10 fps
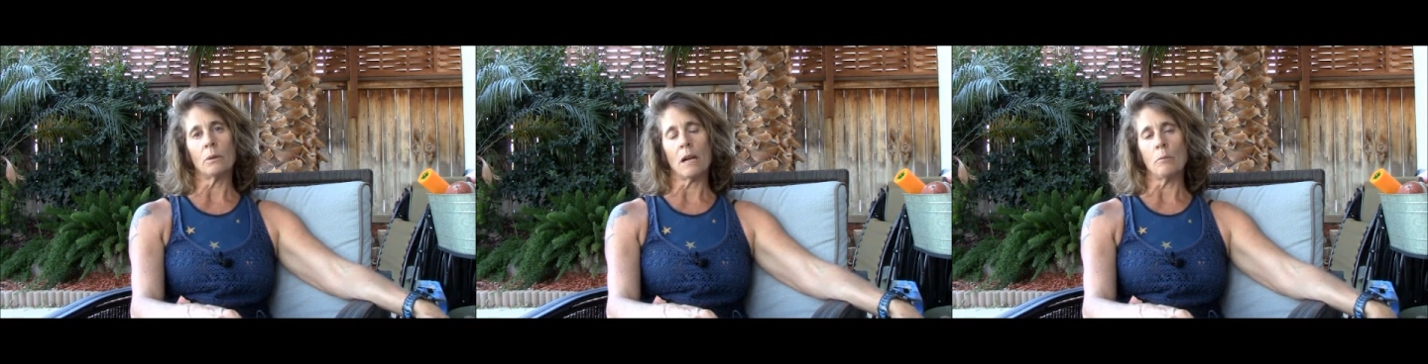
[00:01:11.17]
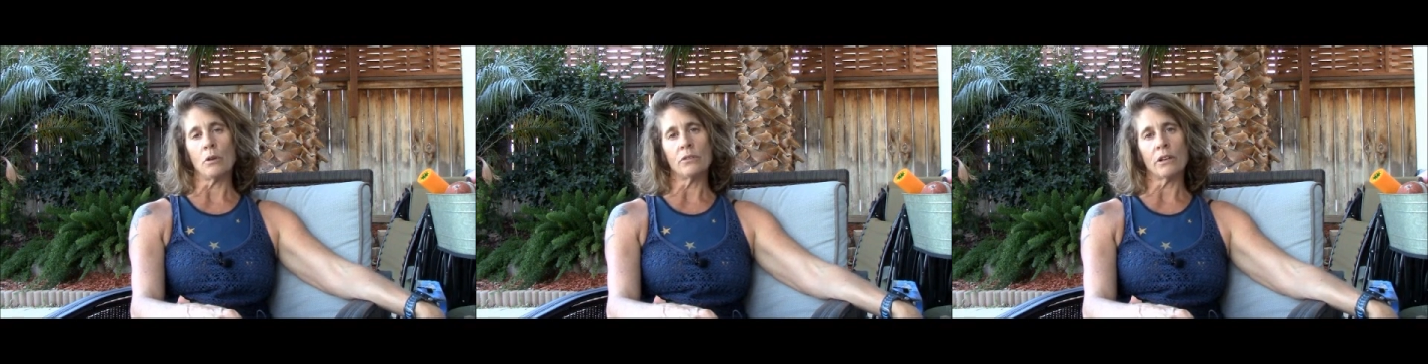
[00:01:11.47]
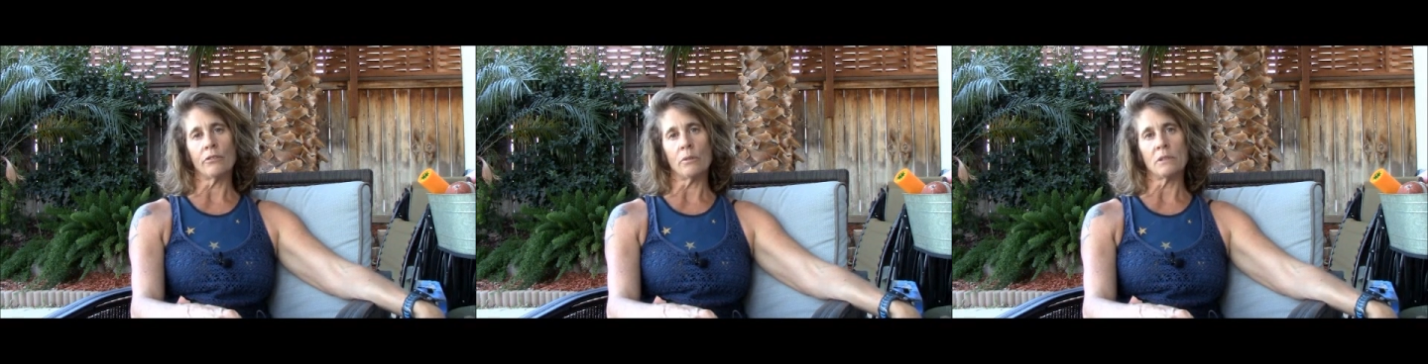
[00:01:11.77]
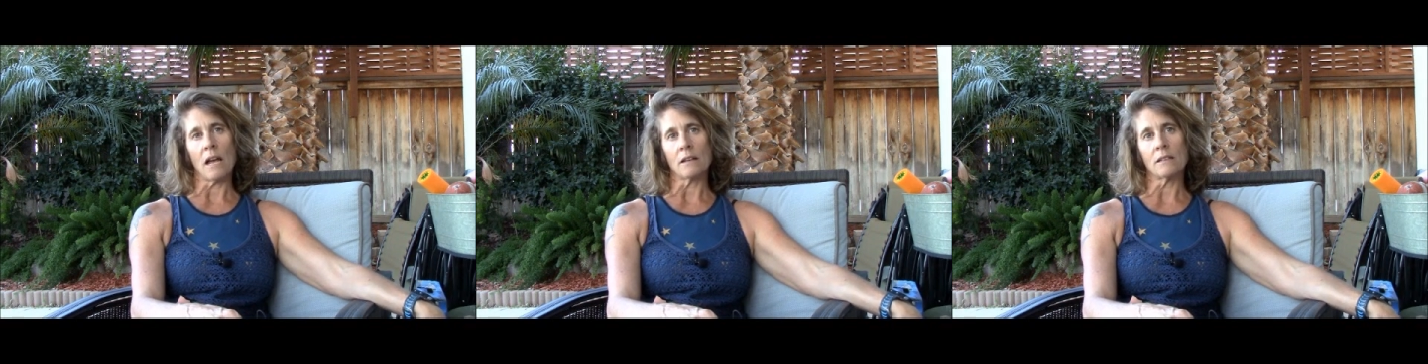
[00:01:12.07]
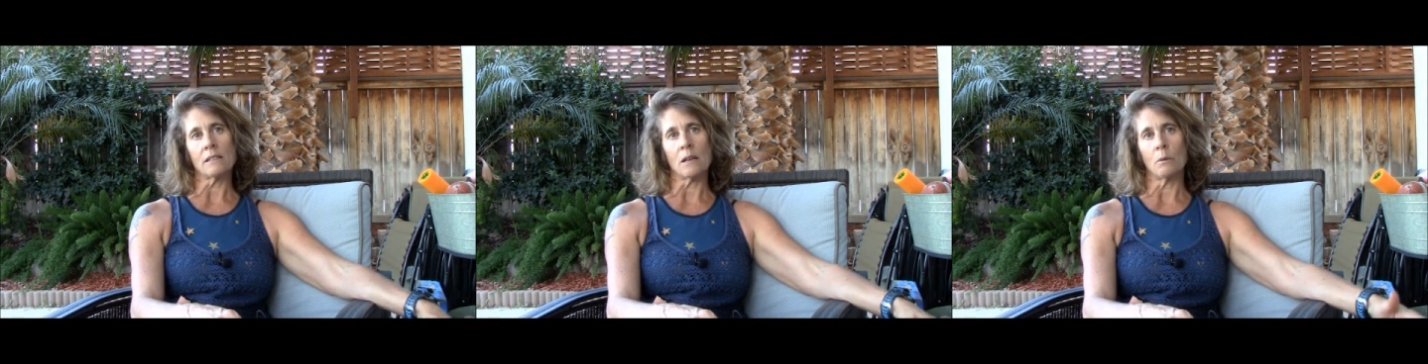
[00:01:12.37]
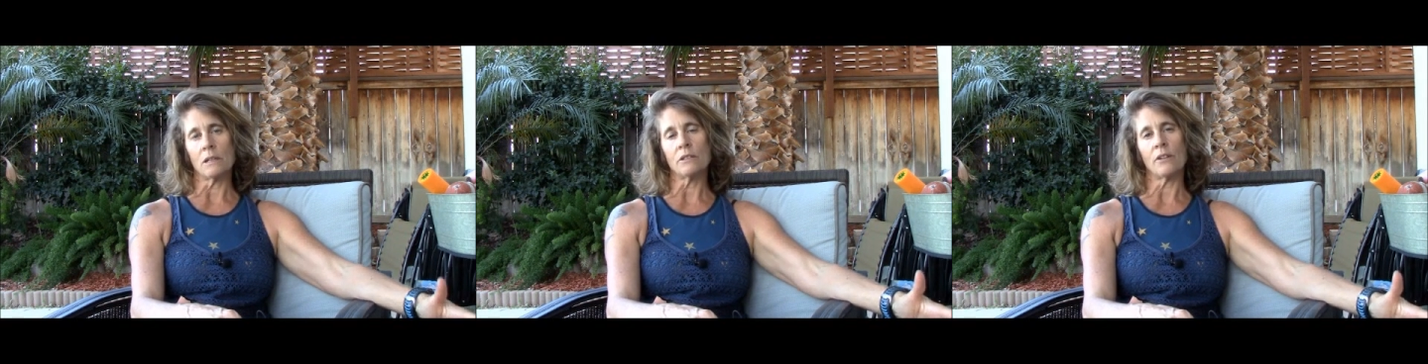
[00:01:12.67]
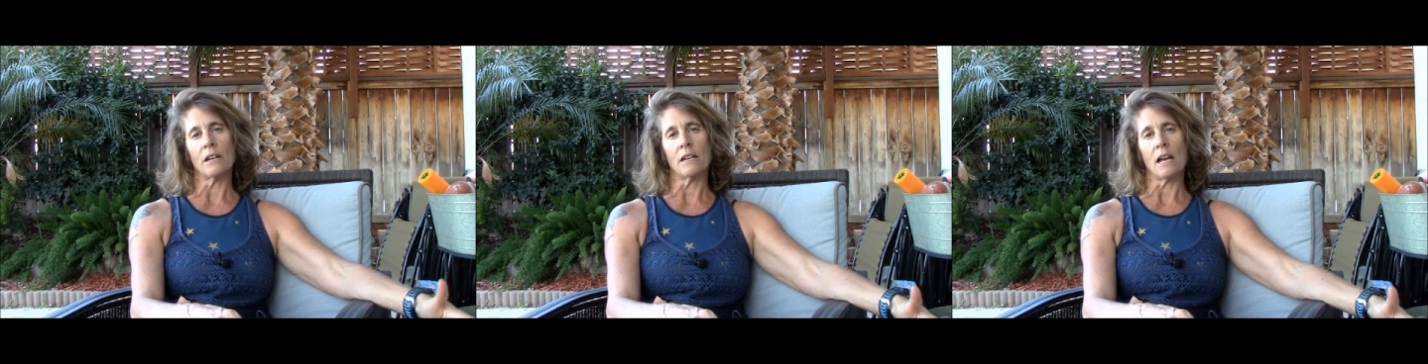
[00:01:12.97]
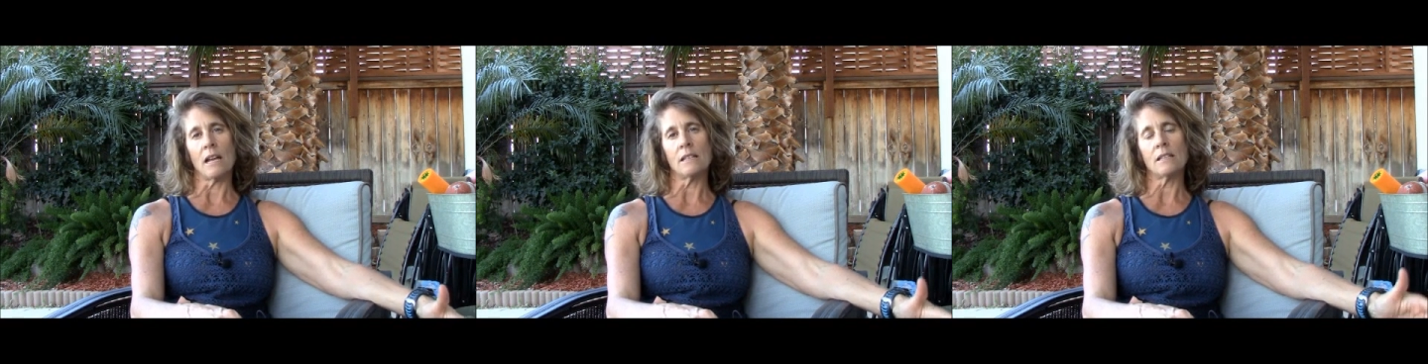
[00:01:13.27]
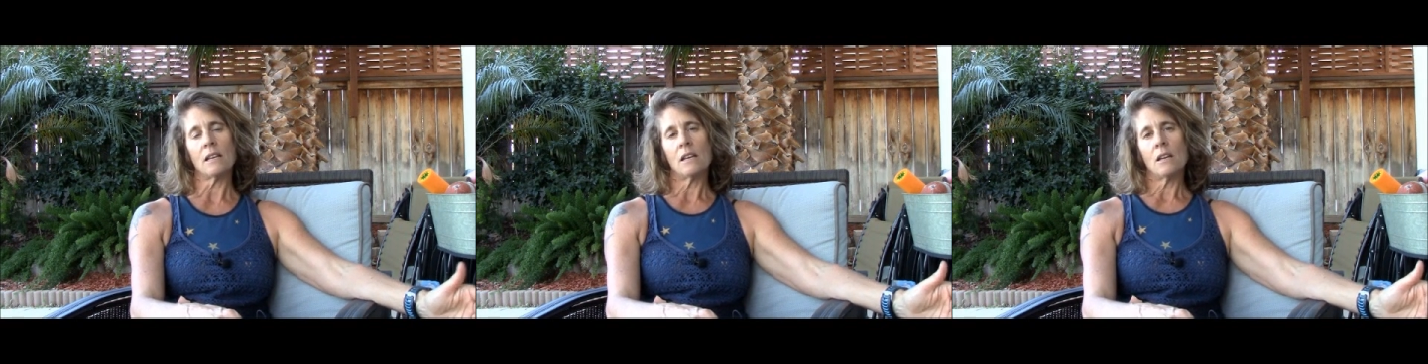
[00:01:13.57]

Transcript: When I moved here from Texas, I wanted to find a nice